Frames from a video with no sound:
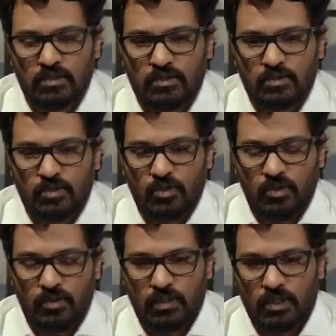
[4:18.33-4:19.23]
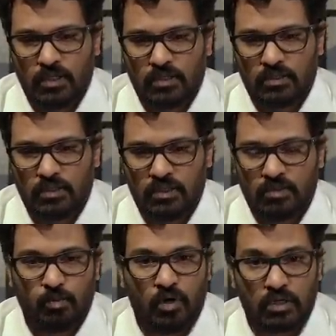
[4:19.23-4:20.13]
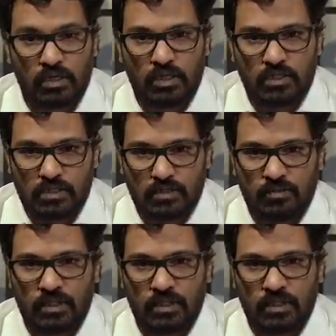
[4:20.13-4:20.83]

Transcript: So these podcasts,